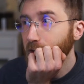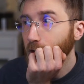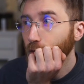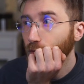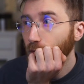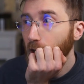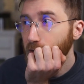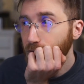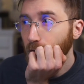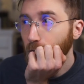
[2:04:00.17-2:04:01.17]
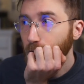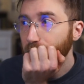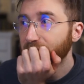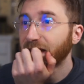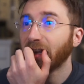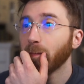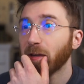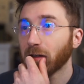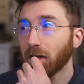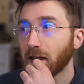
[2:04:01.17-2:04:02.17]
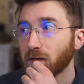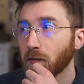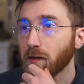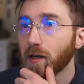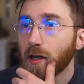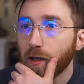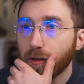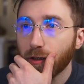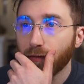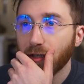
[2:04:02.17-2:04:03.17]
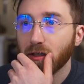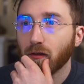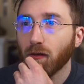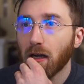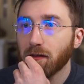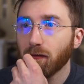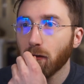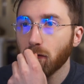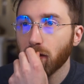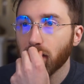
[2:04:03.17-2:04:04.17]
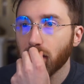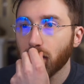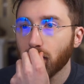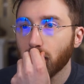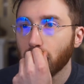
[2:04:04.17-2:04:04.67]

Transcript: a crossroads, it can be a crossroads. So if it is a crossroads,